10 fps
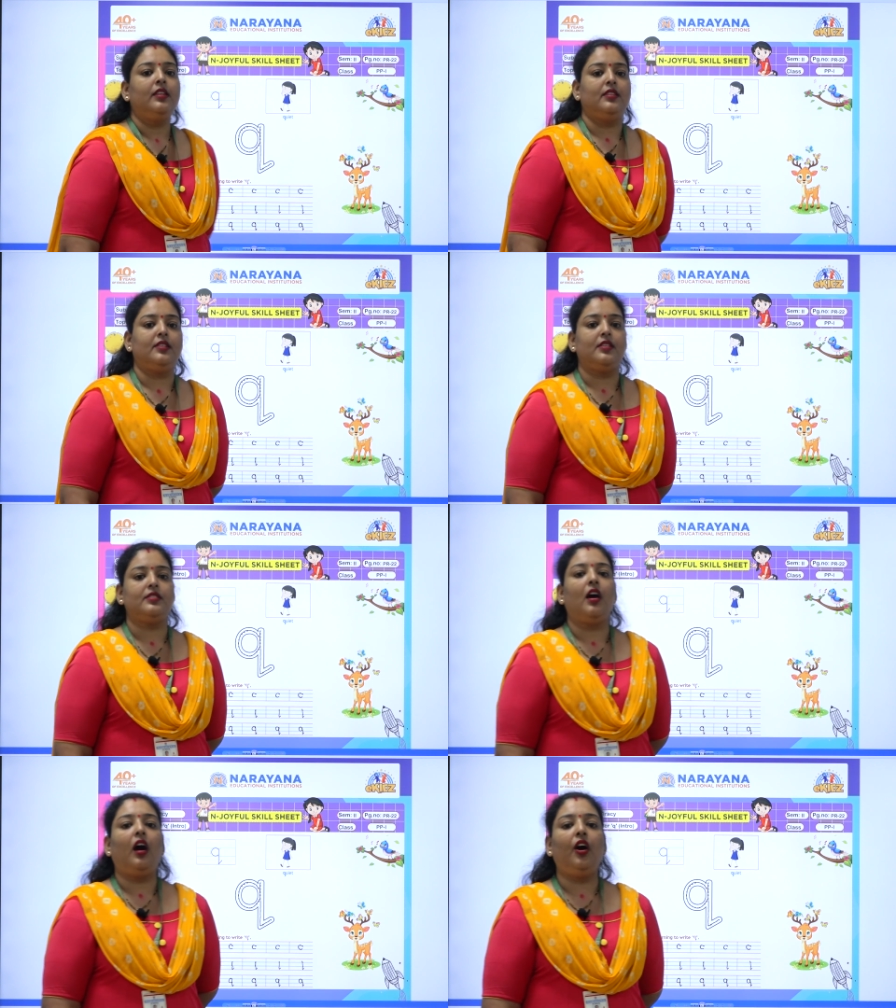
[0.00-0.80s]
This is
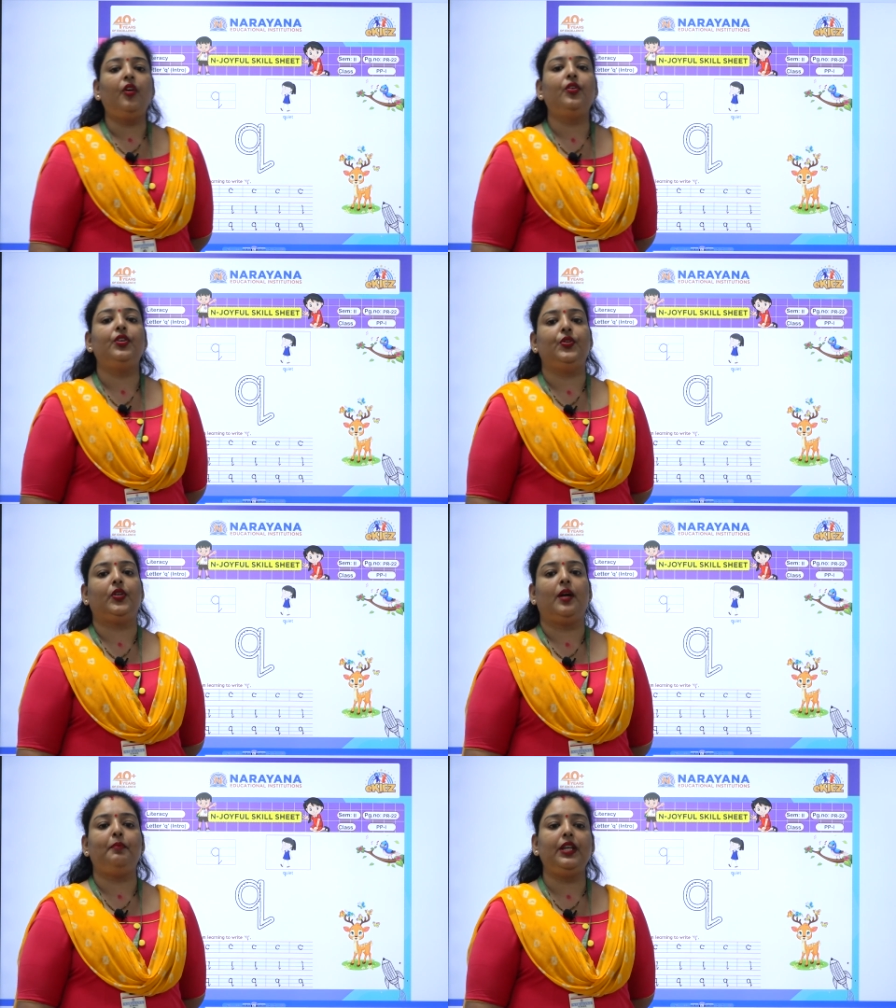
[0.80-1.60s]
how you
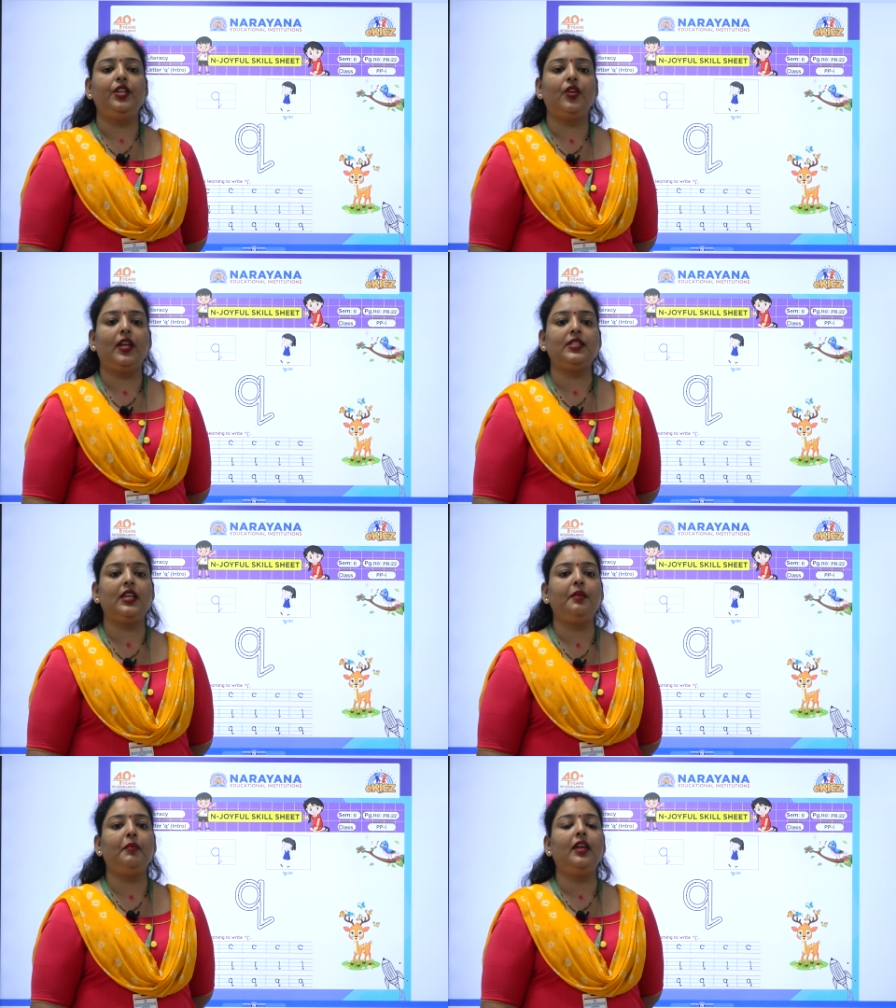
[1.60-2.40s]
complete your
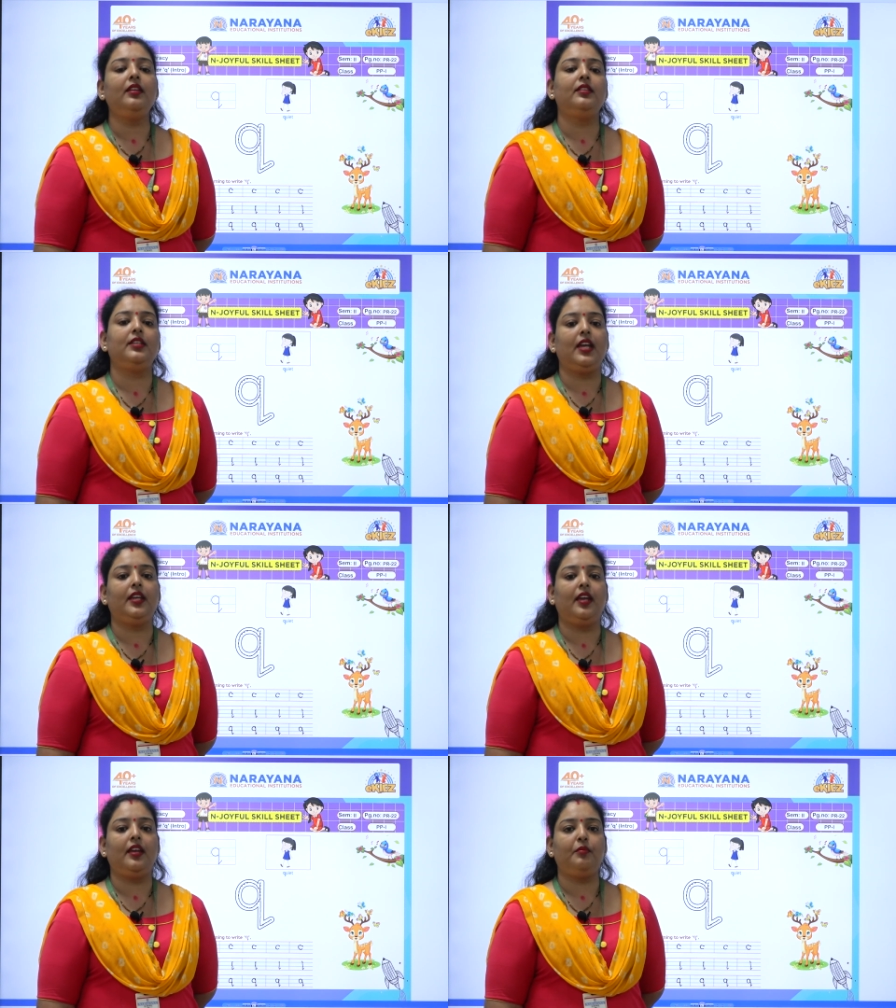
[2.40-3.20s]
assignment. Take
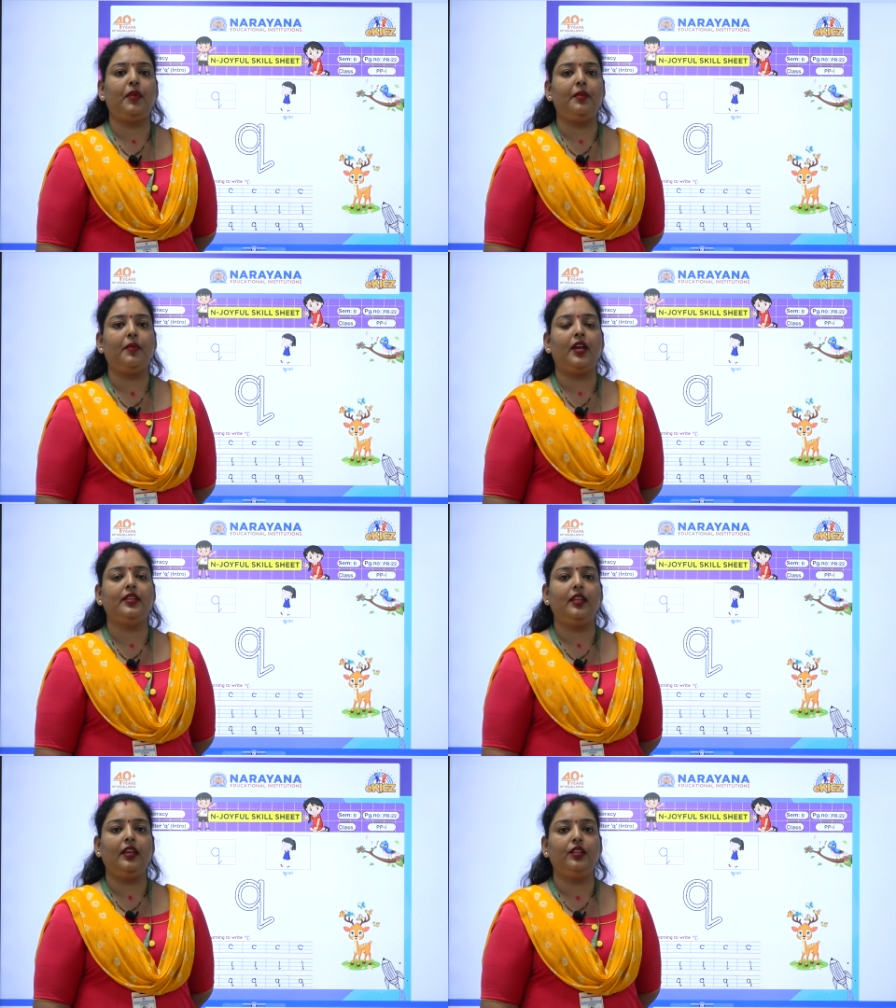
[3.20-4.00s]
care. Bye bye.
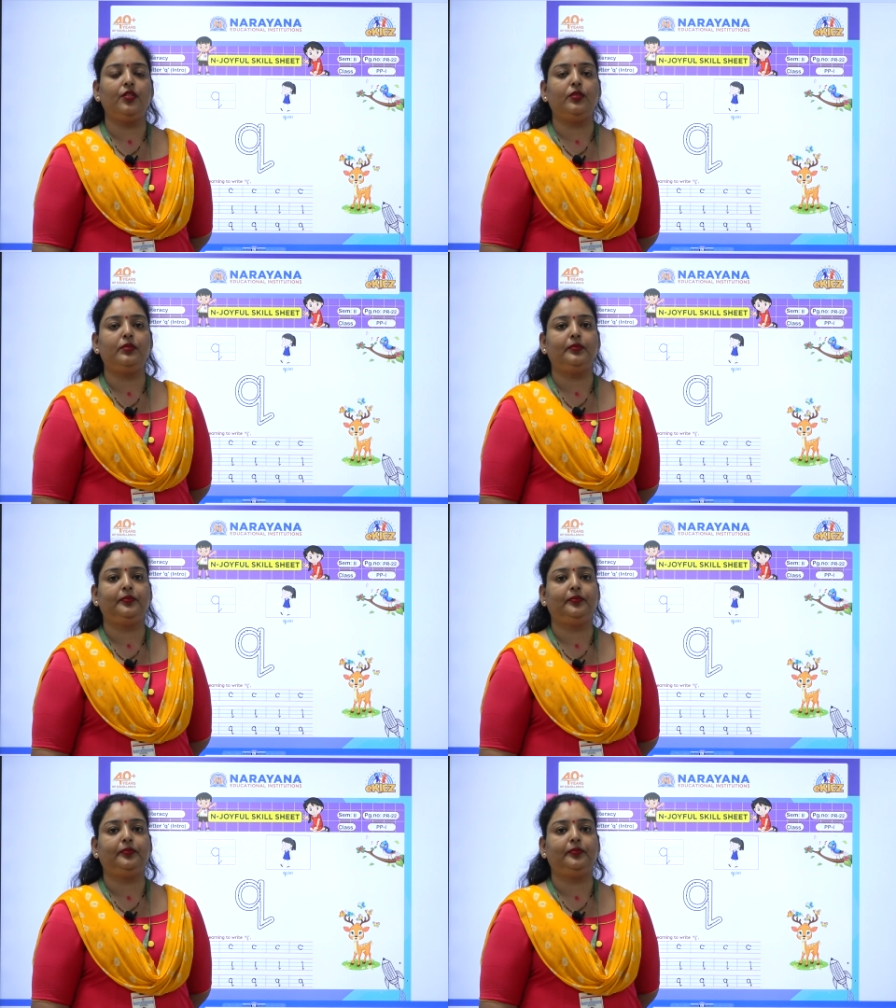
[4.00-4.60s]
Thank you.